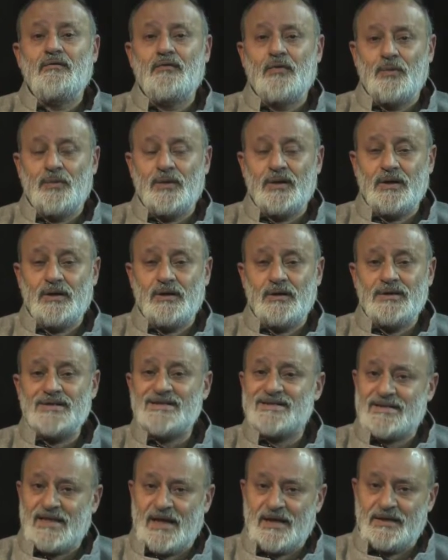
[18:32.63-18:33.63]
woman
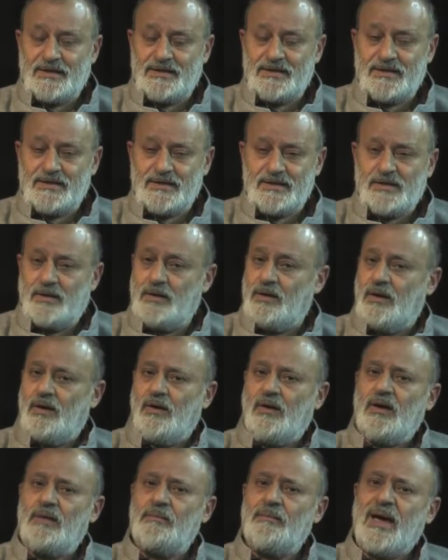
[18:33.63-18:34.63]
scientist
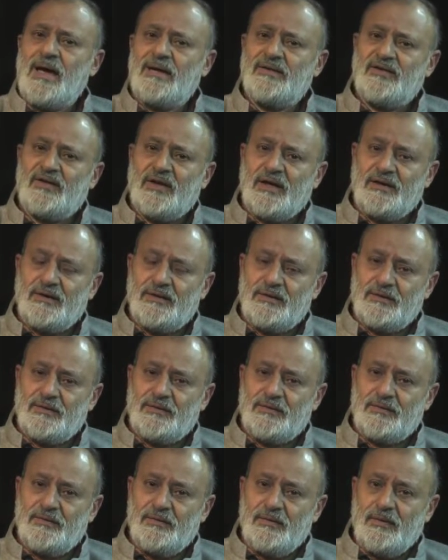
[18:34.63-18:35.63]
or a man
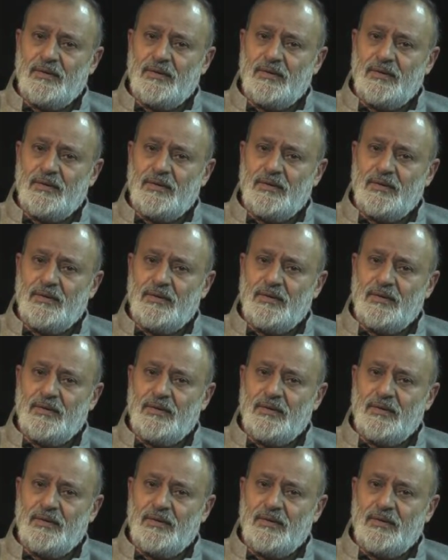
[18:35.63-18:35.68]
scientist